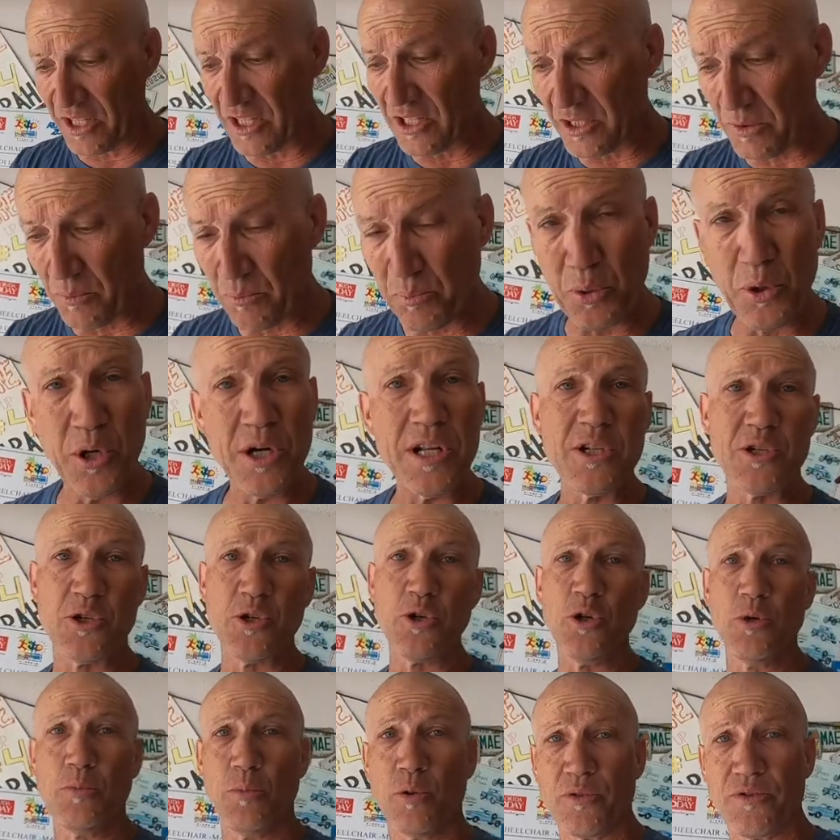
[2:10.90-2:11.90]
seen some pretty
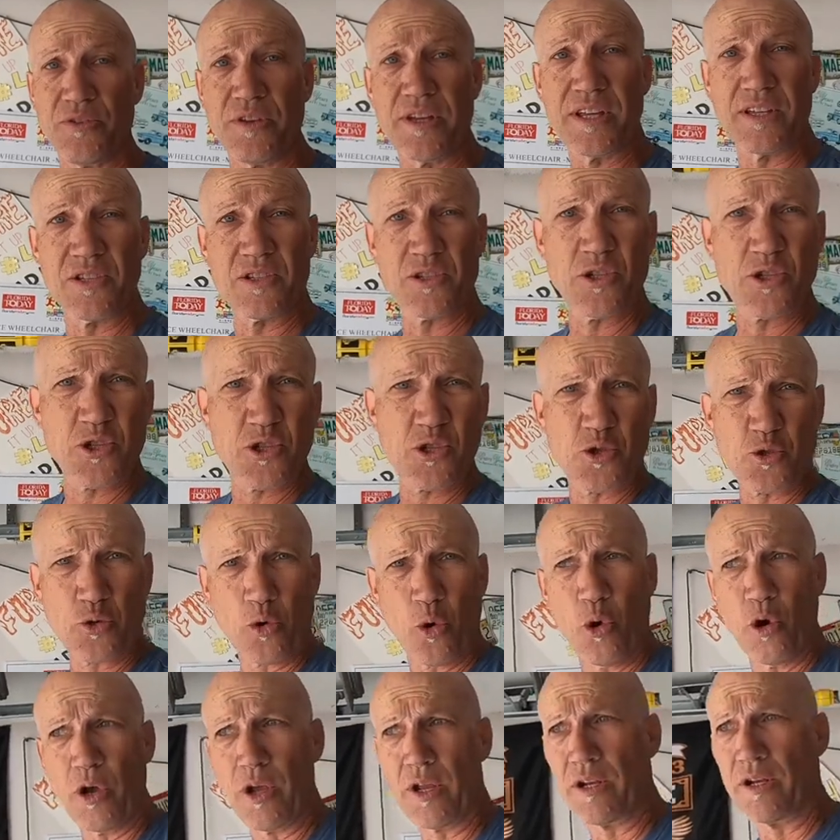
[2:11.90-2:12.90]
durable things
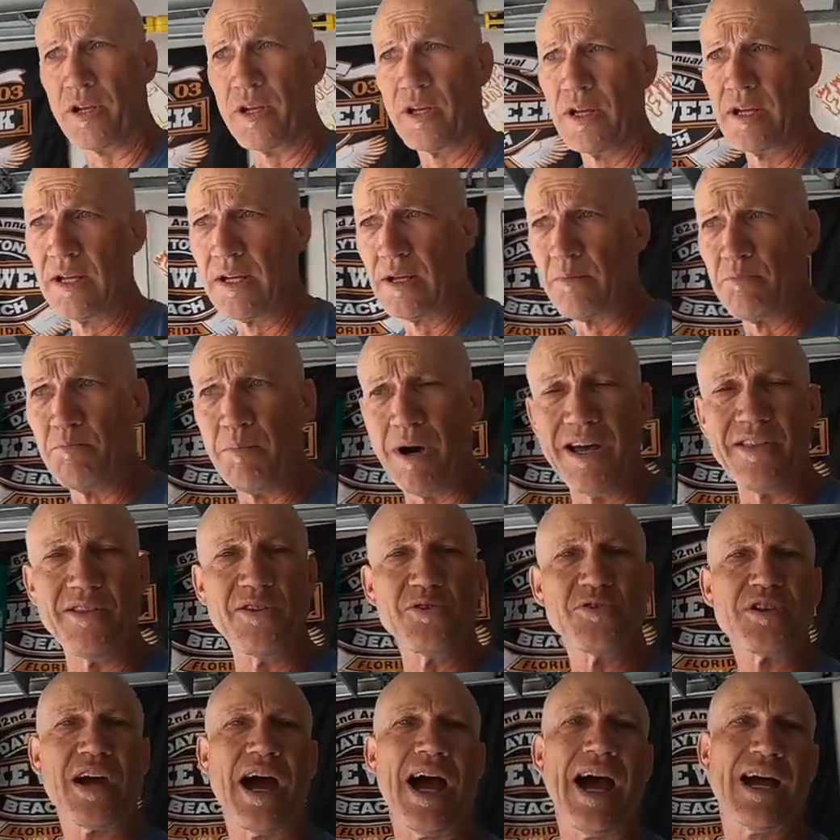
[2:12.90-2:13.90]
destroyed by
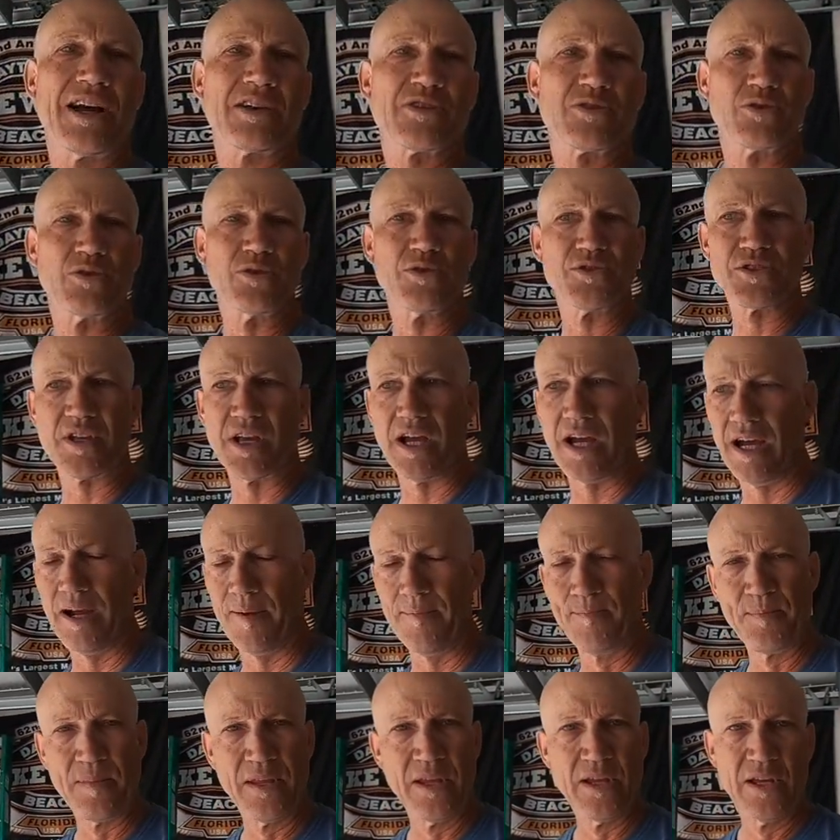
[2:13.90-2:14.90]
those axles,
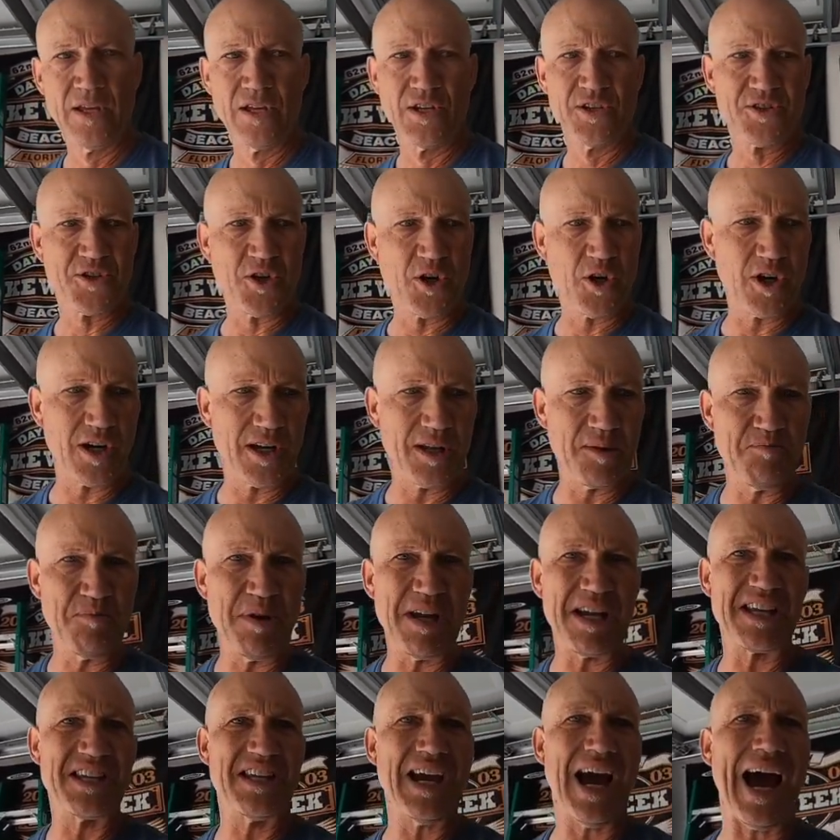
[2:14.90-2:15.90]
certainly
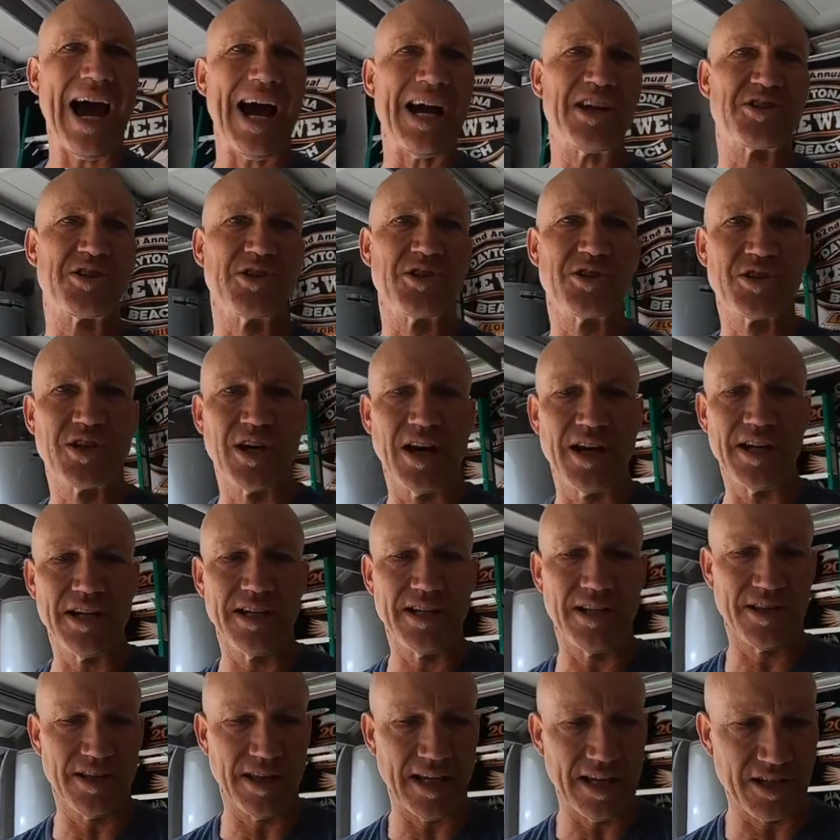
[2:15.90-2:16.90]
big gashes cut
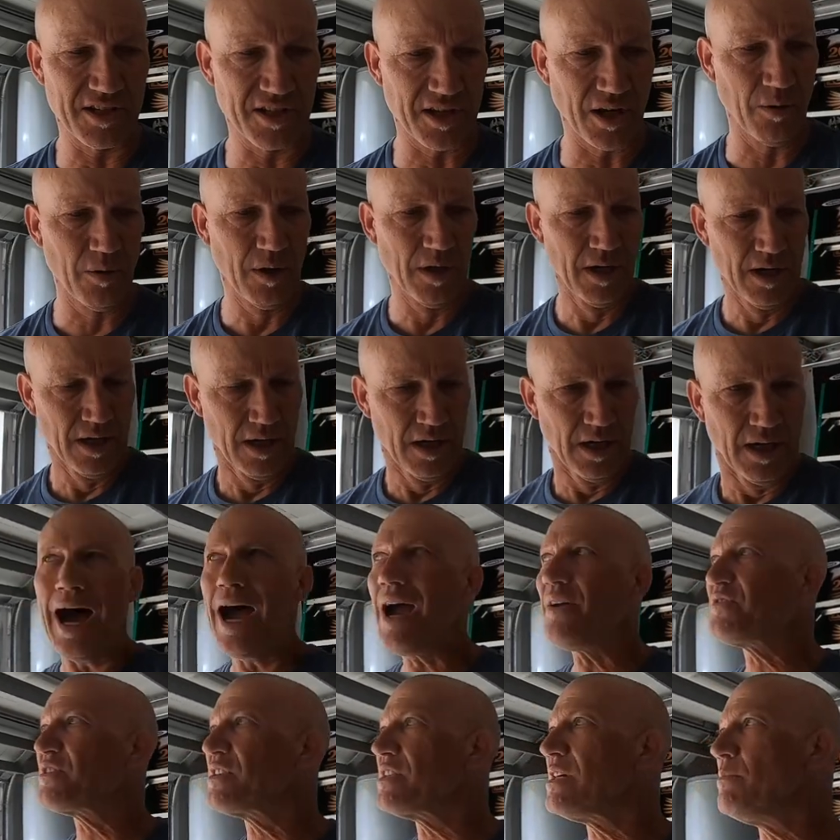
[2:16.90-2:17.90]
into things. So
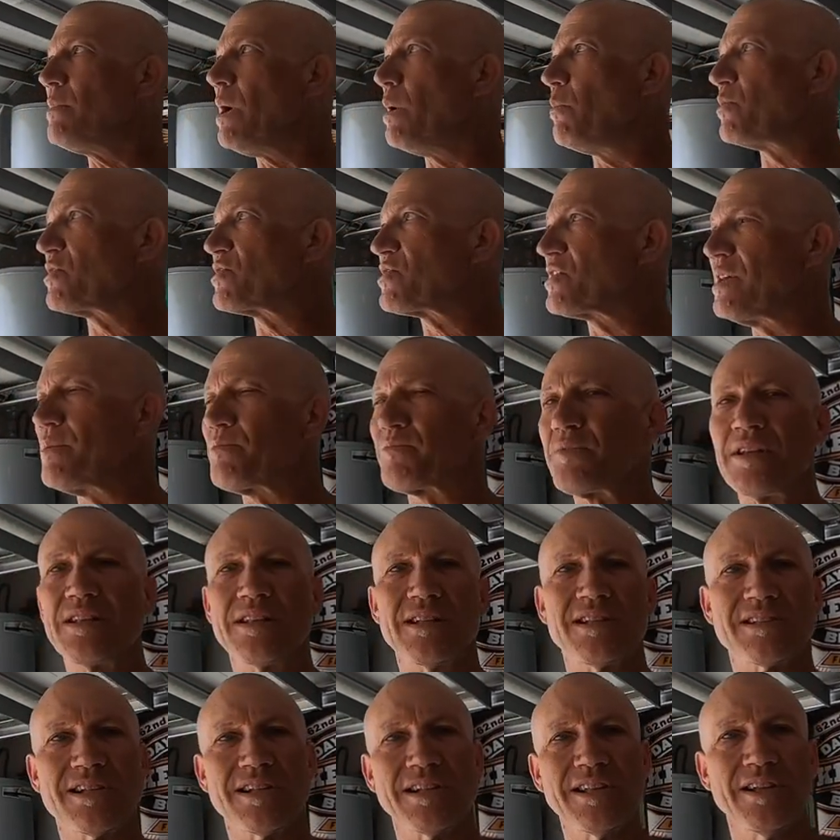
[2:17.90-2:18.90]
I have to come up with
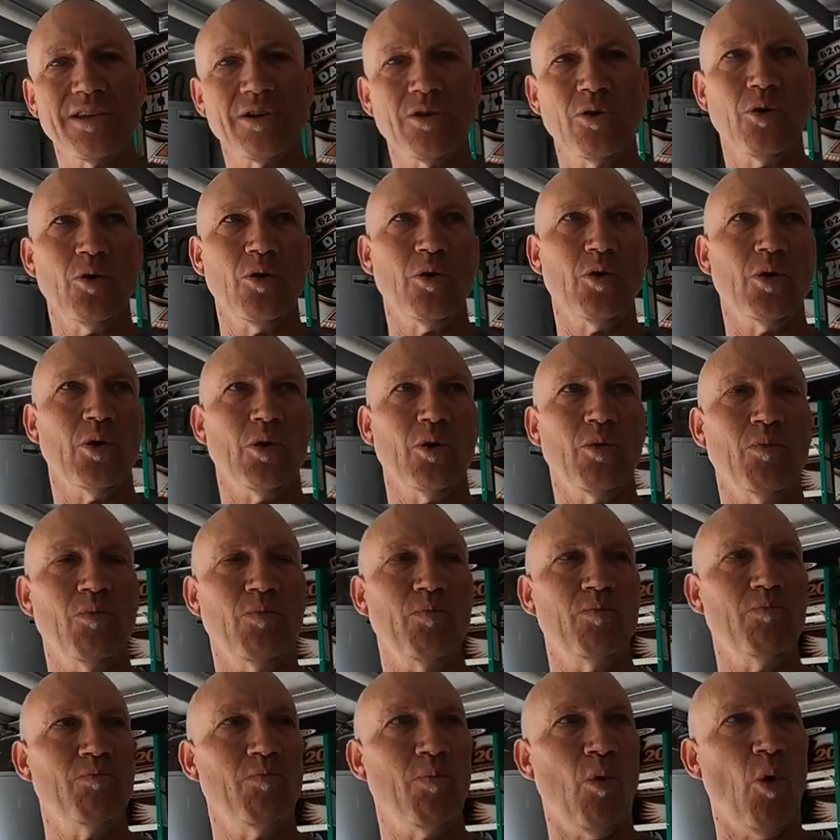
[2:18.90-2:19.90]
something that's a little
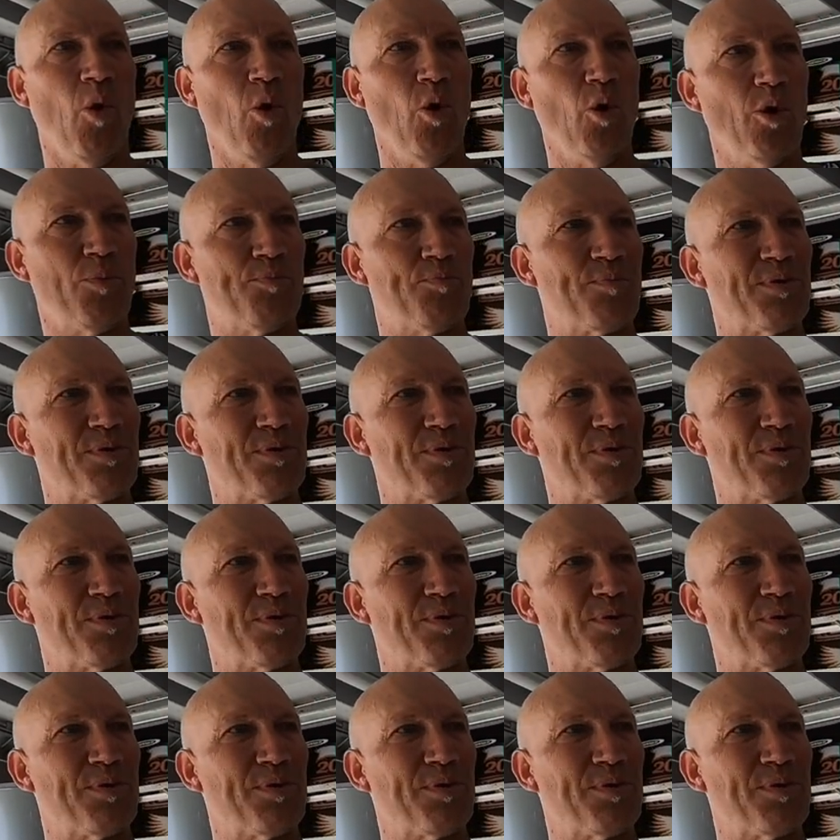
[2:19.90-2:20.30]
more